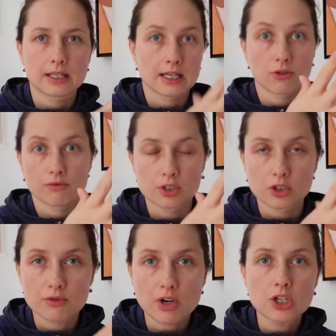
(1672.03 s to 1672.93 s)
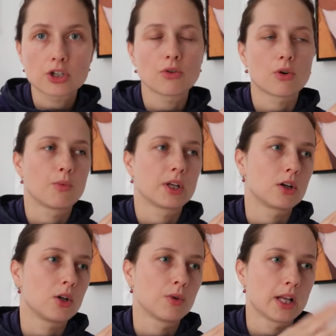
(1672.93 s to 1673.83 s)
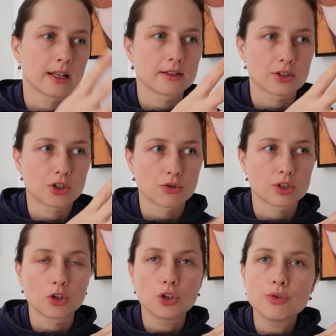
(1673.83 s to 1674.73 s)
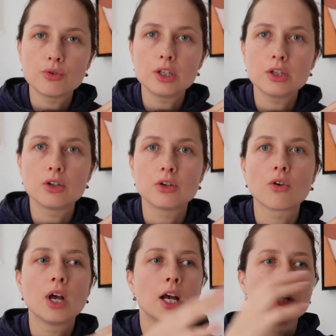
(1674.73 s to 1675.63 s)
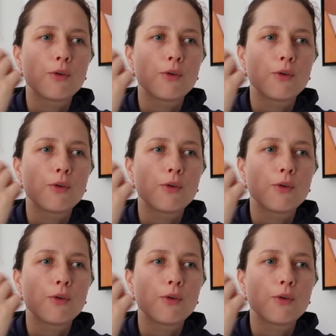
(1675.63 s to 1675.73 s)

get a registration or whether you will enter certain uni you know